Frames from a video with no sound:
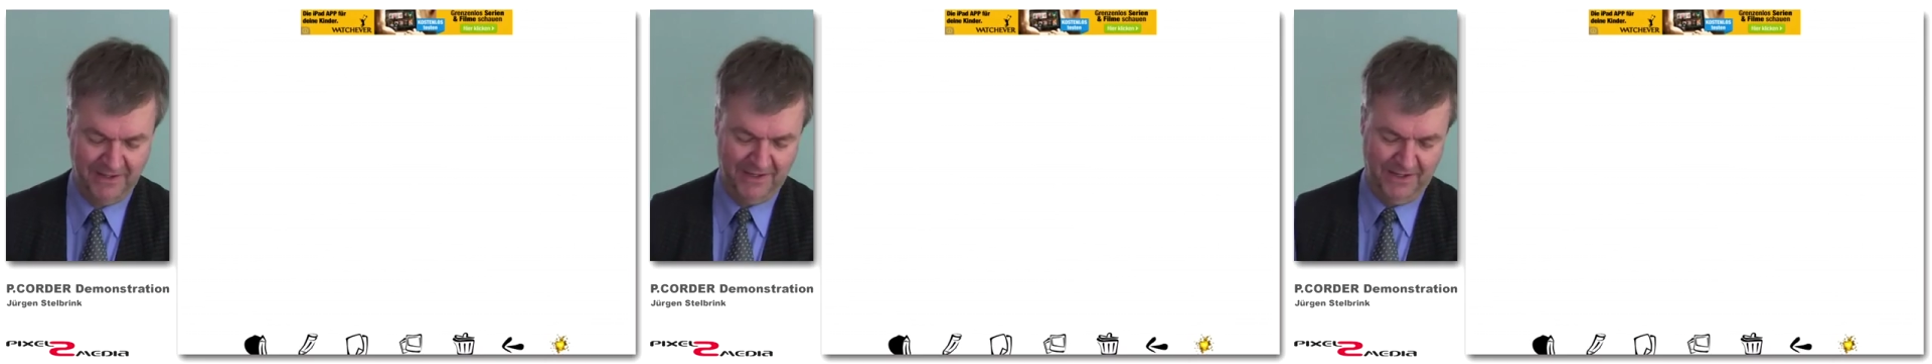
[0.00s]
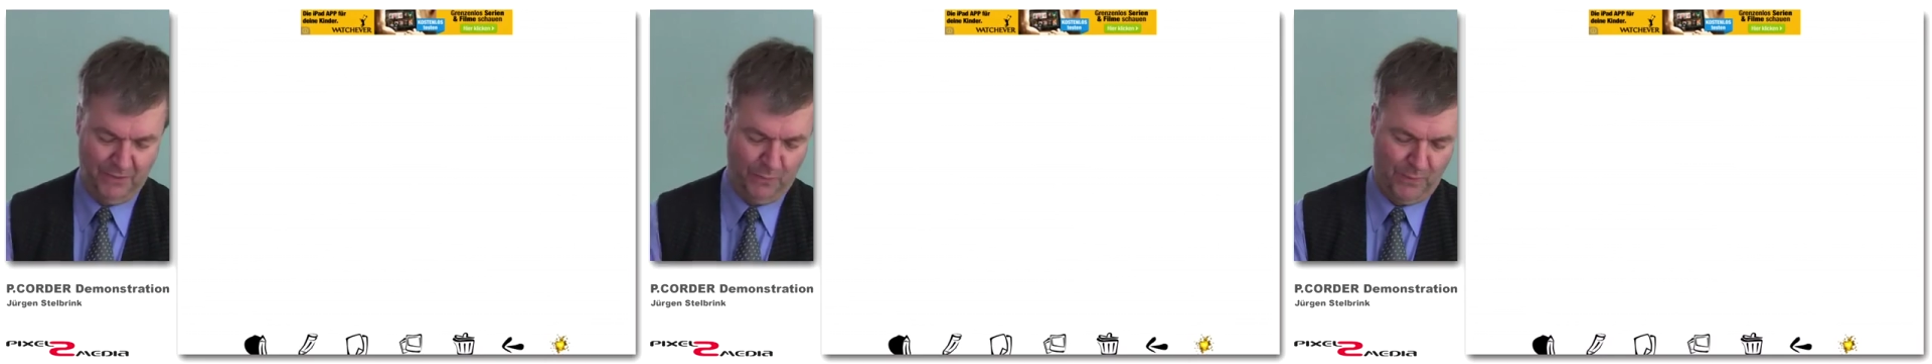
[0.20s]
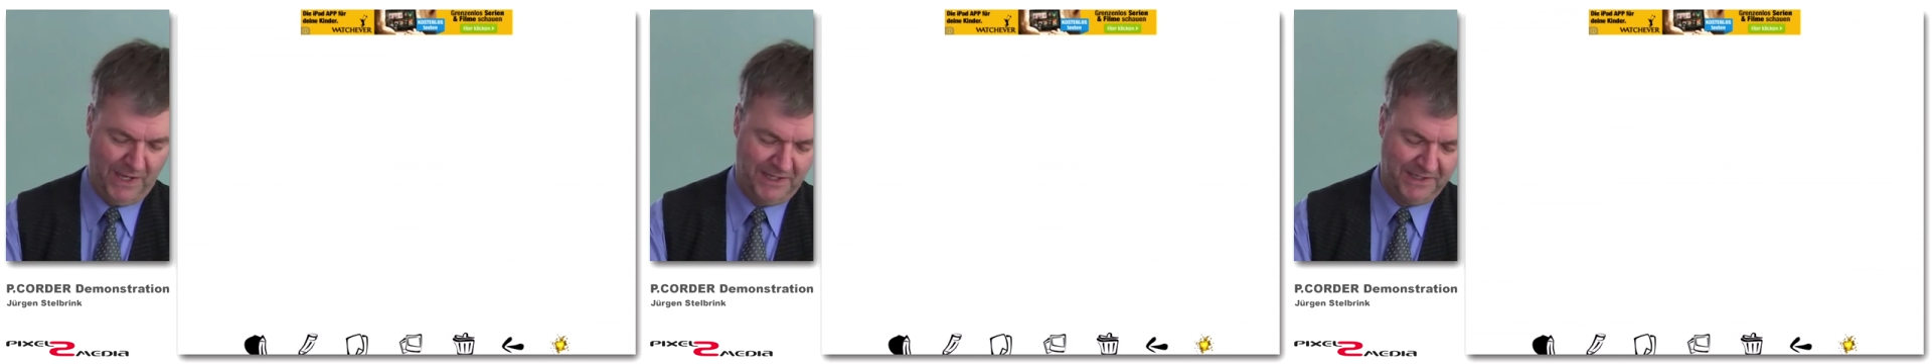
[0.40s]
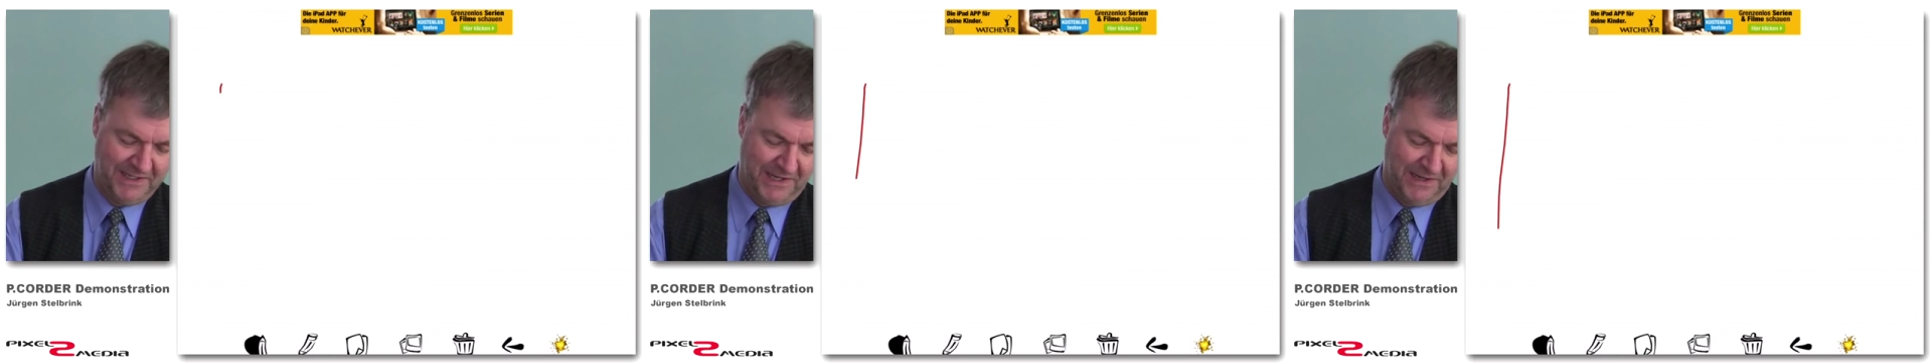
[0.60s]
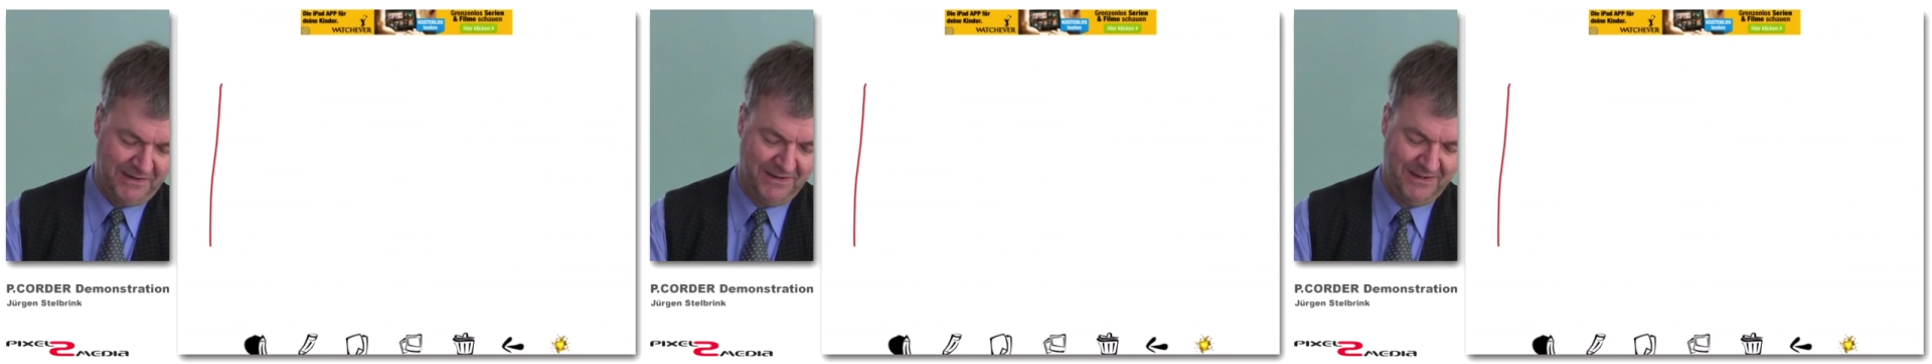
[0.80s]
where I
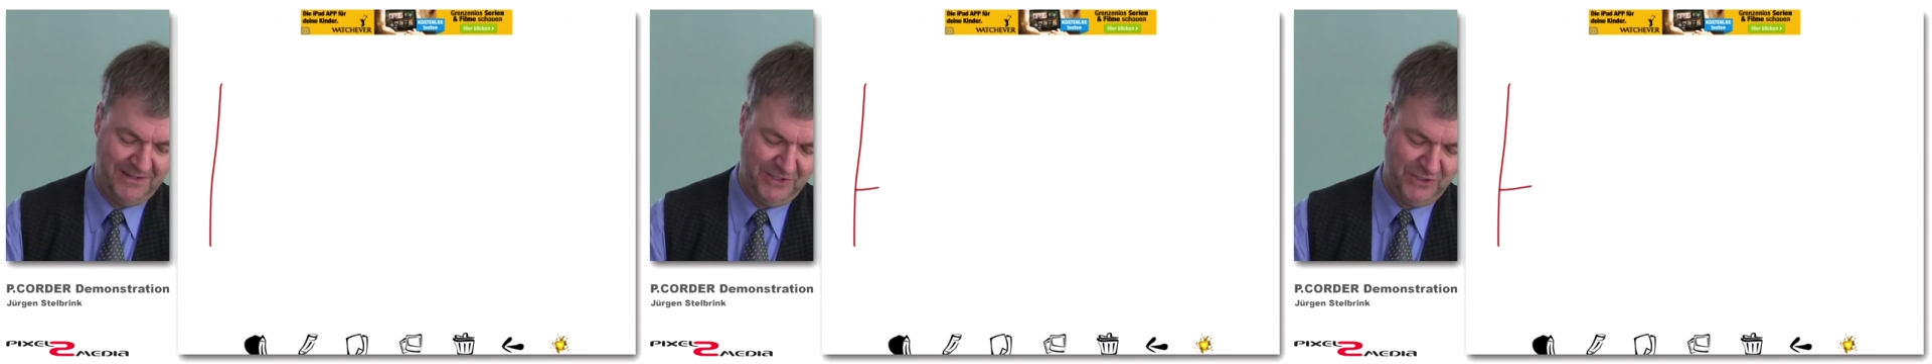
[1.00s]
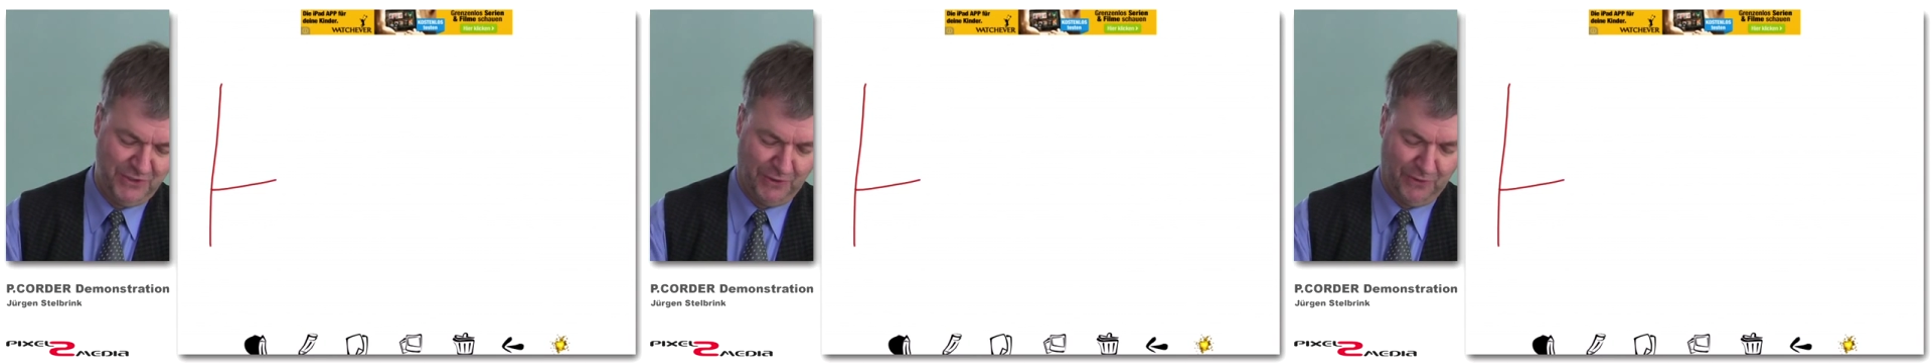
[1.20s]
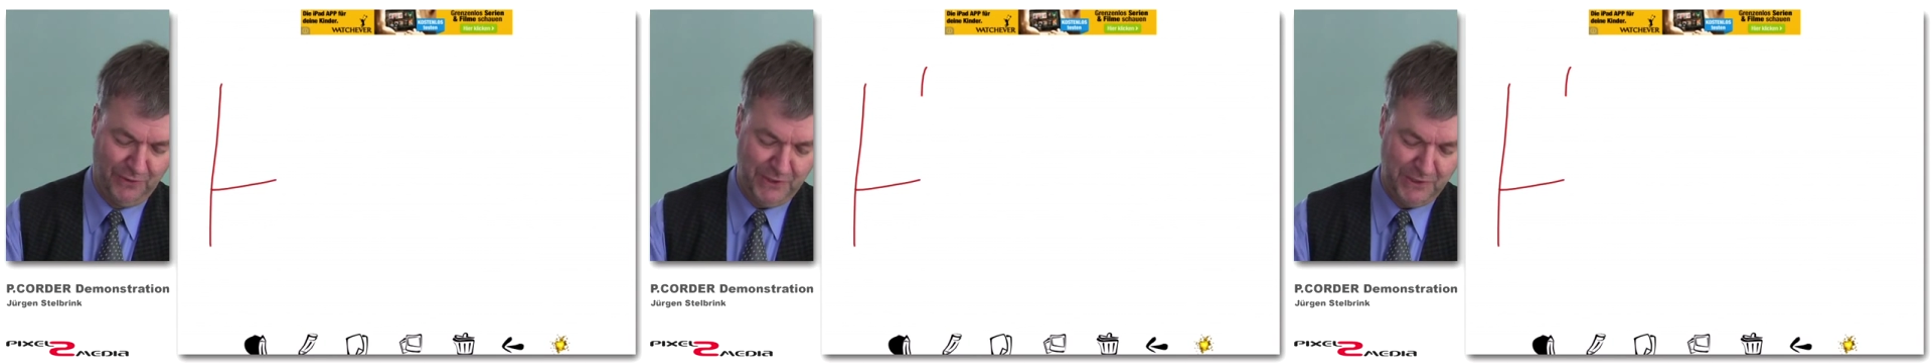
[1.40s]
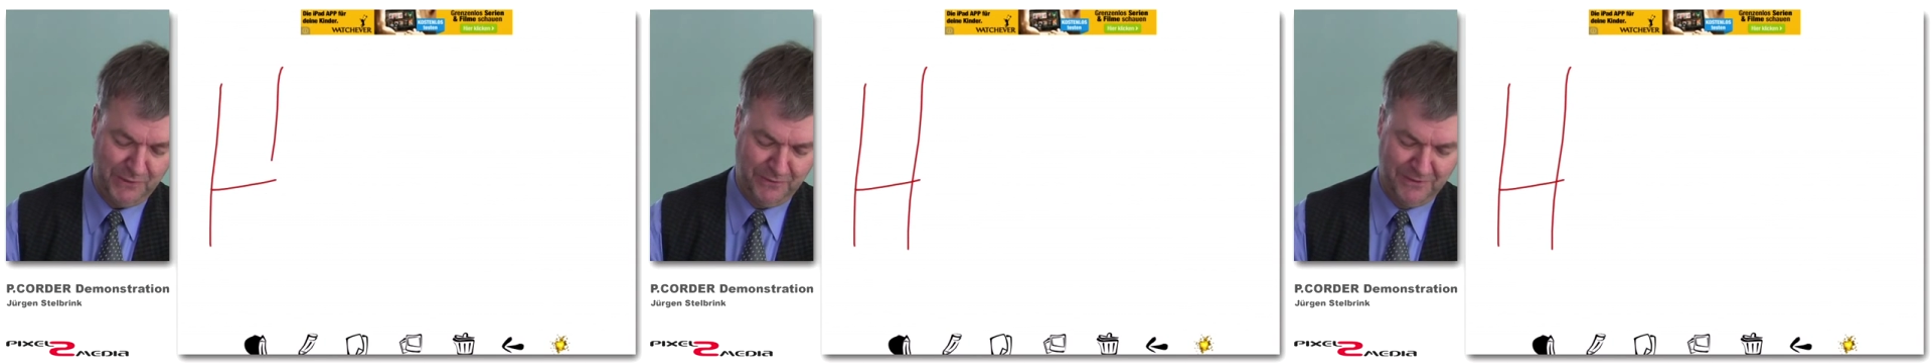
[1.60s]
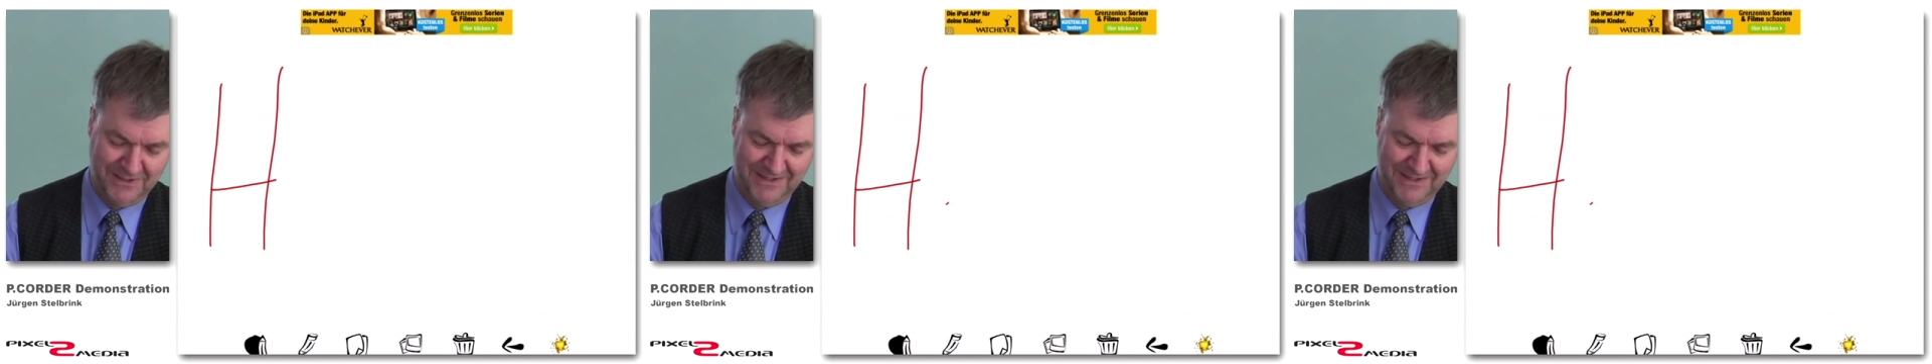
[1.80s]
can show you